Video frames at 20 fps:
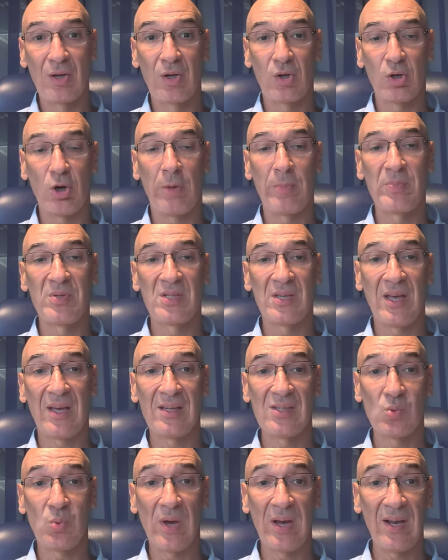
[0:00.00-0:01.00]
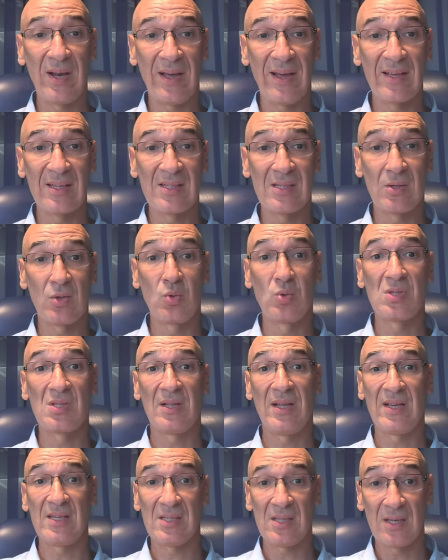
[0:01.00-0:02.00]
crops, as well as
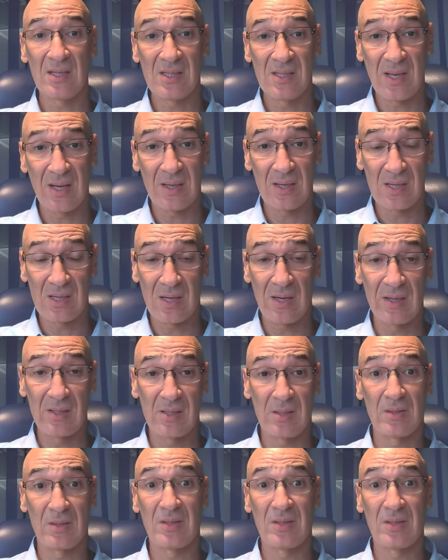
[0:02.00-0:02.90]
use less insecticides,